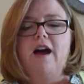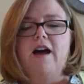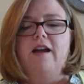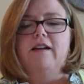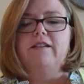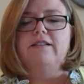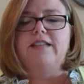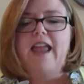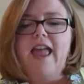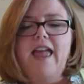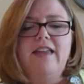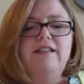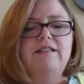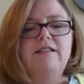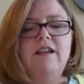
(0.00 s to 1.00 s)

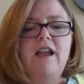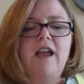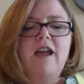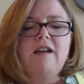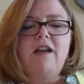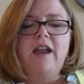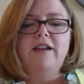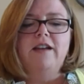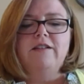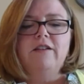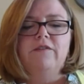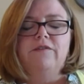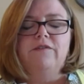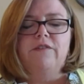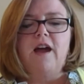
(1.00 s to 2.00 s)
10 kind
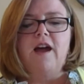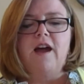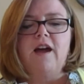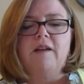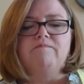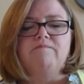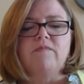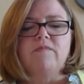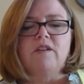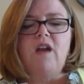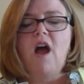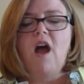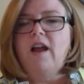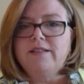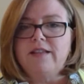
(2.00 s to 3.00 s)
of
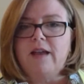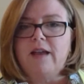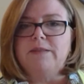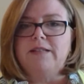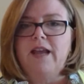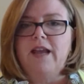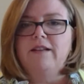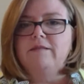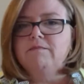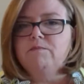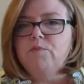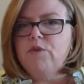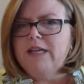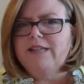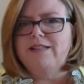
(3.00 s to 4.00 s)
concepts, 10
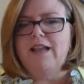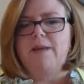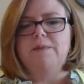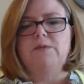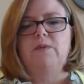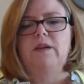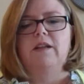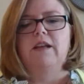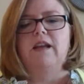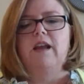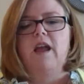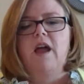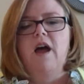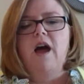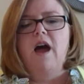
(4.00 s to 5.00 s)
precepts really,
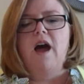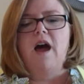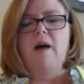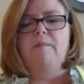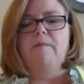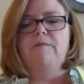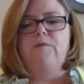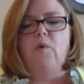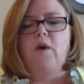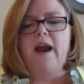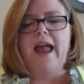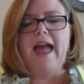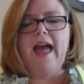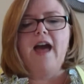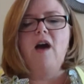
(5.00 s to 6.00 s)
for
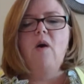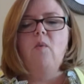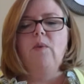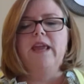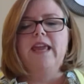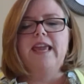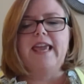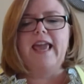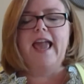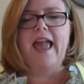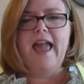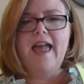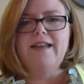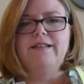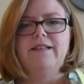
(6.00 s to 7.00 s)
how we
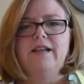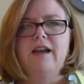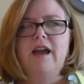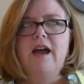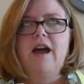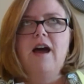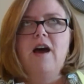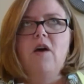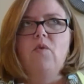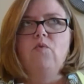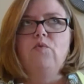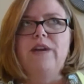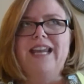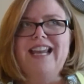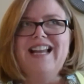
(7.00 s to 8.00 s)
can
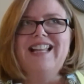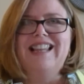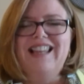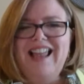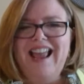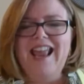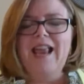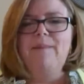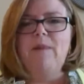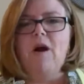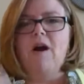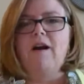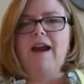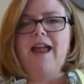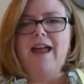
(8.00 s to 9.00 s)
reclaim our
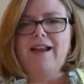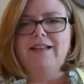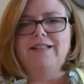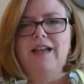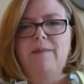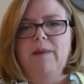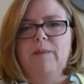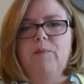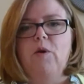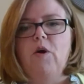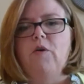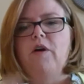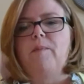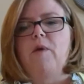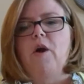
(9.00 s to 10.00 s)
academic
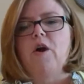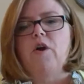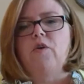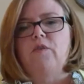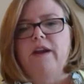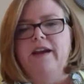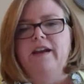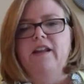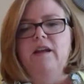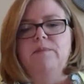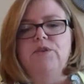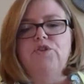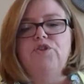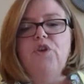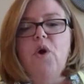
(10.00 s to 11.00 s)
program, our curriculum,
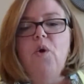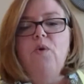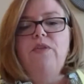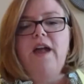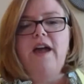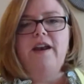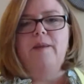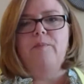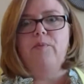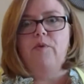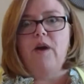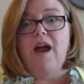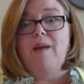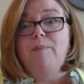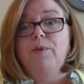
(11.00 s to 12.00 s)
so that it
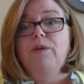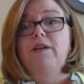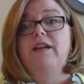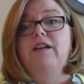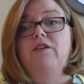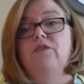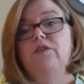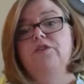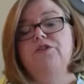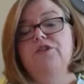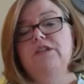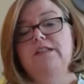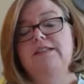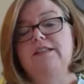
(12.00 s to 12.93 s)
properly nurtures